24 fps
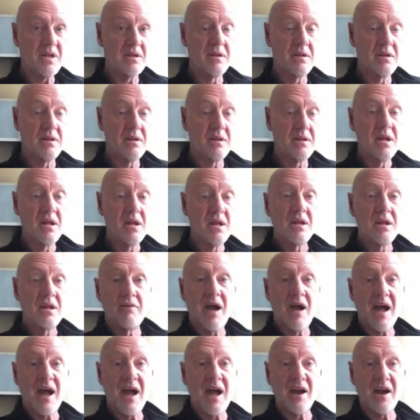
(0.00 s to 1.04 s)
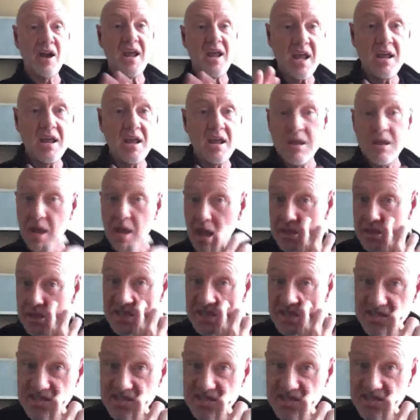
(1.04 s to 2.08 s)
I mean, there aren't any
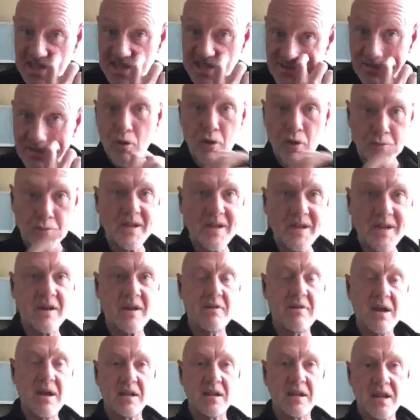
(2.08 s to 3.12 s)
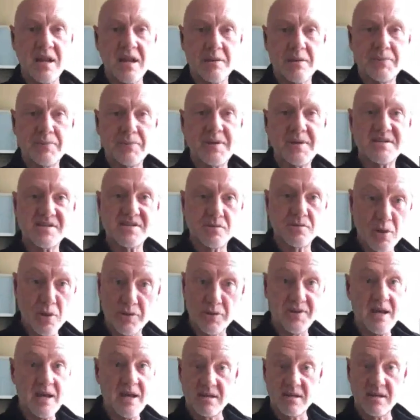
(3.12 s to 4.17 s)
successful augmented reality companies in the
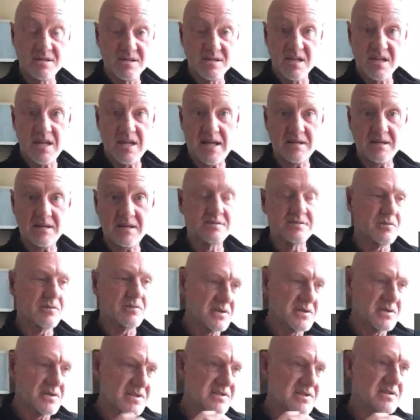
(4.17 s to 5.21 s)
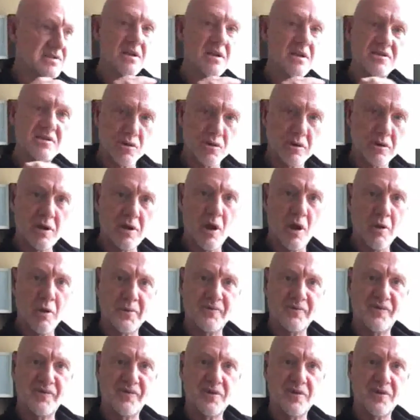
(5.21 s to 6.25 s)
world today. They just aren't. So it's truly
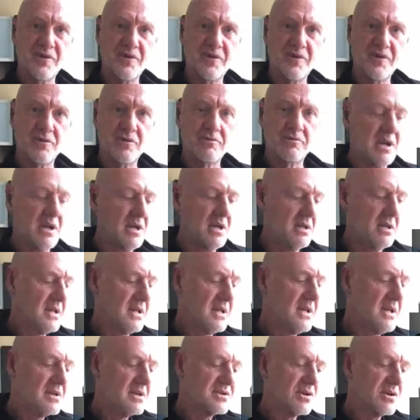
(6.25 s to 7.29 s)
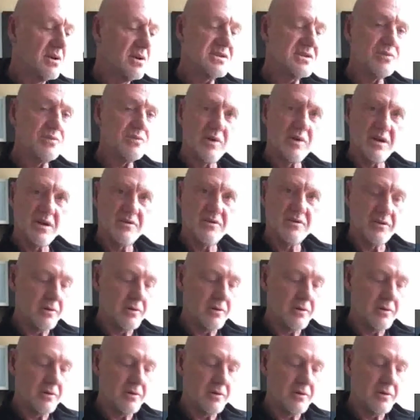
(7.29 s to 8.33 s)
open field running. So here's what we're going
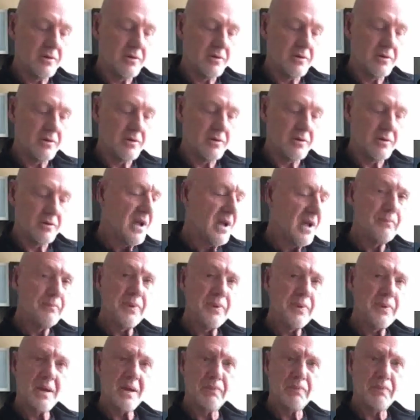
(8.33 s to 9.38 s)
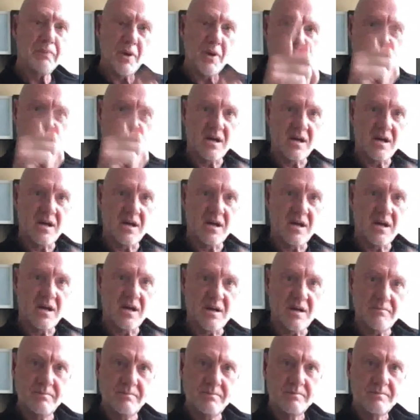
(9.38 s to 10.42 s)
to do. We're going to pick a point in
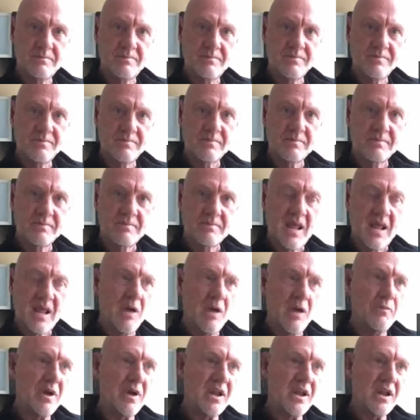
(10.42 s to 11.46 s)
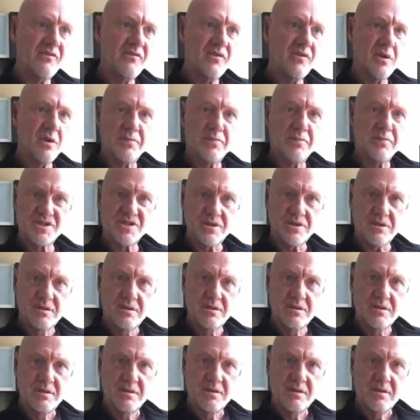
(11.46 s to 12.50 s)
time, and we're going to give you a
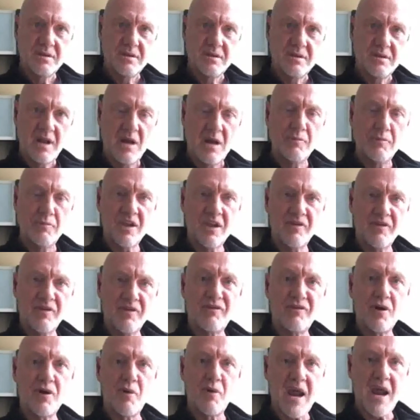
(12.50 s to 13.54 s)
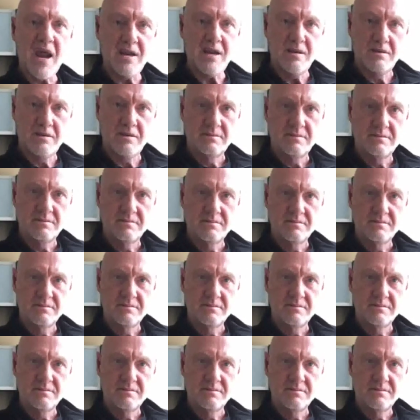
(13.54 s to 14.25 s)
budget, and we're going to give you free reign.